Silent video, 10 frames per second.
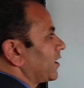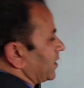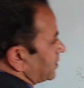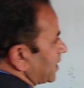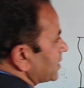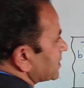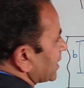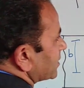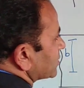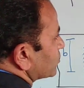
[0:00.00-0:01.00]
In case
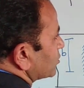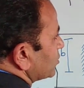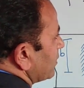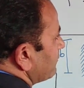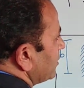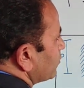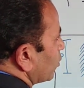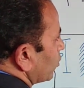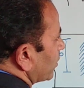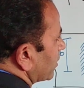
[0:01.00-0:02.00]
length is even
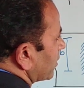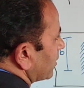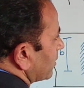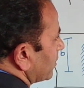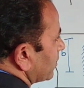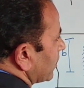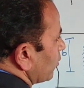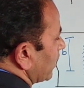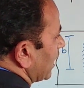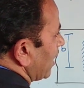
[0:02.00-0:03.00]
more,
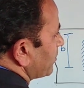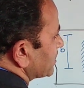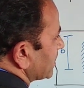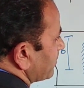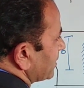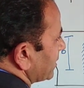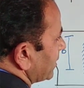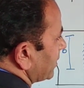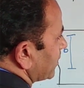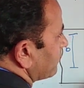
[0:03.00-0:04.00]
overlap is
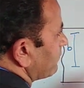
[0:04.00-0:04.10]
limited,